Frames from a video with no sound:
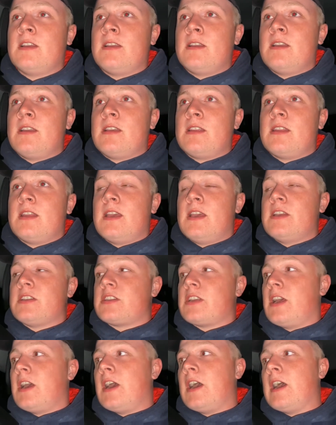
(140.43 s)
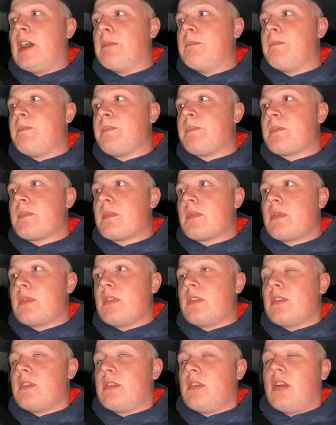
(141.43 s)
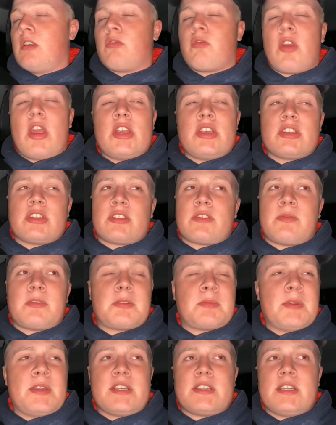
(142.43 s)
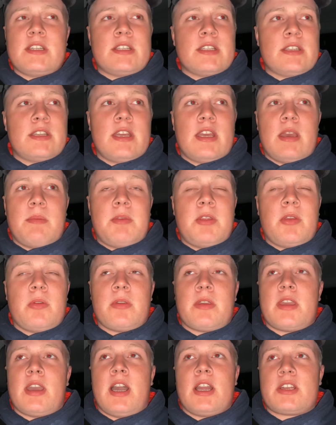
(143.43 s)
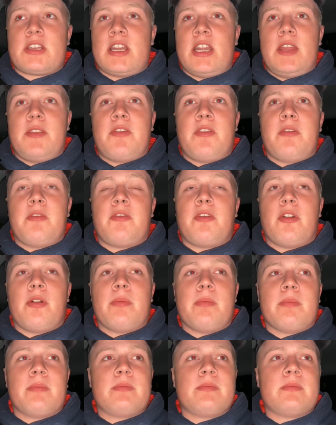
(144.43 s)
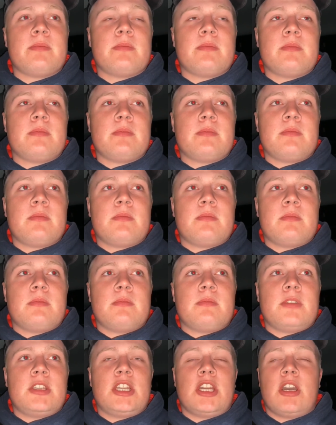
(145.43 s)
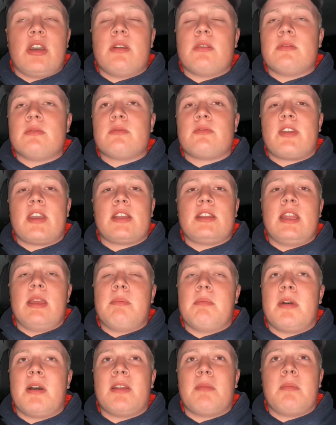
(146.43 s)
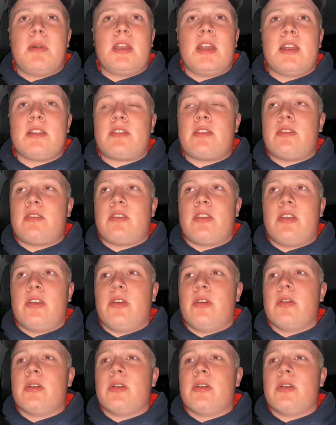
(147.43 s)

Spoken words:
There's a range of species in there. I mean, you can catch anything from, you know, red lip mullet to